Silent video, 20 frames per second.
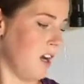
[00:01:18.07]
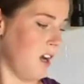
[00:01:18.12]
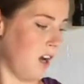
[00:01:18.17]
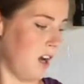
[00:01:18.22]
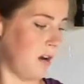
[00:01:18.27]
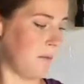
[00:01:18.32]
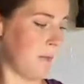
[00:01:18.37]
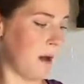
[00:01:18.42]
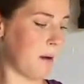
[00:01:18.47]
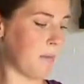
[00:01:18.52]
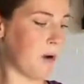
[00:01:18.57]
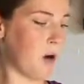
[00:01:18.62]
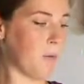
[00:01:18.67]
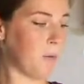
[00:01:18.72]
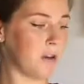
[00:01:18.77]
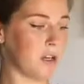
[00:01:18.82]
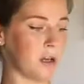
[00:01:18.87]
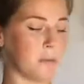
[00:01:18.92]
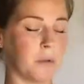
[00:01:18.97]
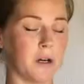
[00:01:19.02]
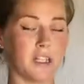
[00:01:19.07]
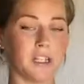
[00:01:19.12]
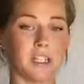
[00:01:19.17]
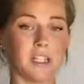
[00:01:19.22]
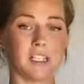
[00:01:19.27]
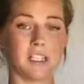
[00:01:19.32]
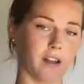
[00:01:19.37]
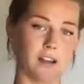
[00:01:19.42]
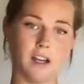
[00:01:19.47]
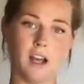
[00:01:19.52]
I'm hoping to put
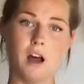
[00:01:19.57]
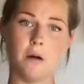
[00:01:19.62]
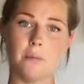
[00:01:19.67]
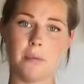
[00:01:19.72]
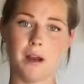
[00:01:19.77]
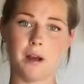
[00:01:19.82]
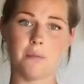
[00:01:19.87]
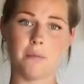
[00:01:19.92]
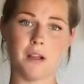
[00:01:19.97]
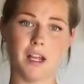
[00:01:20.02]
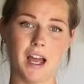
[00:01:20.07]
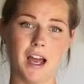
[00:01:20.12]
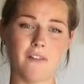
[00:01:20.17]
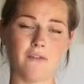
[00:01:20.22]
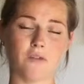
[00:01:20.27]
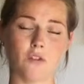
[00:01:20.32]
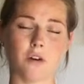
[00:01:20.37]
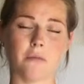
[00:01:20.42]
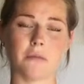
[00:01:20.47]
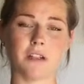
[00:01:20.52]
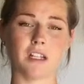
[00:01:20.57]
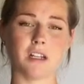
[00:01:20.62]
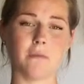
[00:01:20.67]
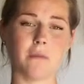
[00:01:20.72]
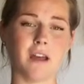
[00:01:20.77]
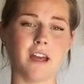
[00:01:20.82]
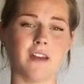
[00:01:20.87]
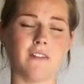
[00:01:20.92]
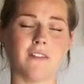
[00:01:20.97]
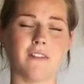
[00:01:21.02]
this like up on a platform a little
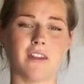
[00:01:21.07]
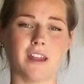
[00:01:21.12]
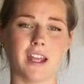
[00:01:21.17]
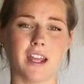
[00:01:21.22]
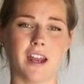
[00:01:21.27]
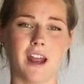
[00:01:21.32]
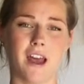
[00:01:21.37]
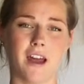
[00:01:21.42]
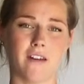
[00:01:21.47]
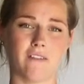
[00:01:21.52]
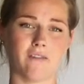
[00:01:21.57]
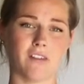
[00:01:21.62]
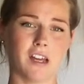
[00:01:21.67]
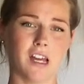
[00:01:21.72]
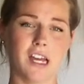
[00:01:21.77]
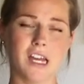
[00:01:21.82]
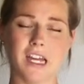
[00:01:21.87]
bit and then they can have